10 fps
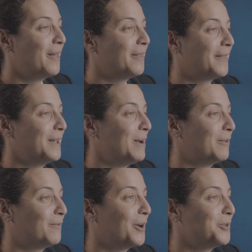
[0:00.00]
The thing
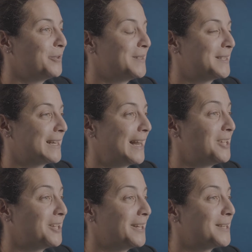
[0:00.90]
about fire door
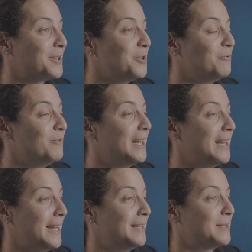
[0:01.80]
installation is that you really
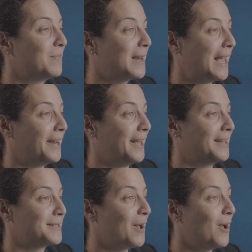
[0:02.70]
need to plan it
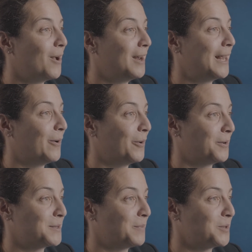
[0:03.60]
as early on
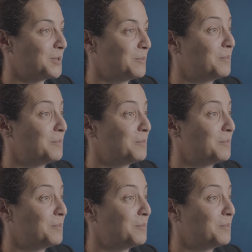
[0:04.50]
as possible,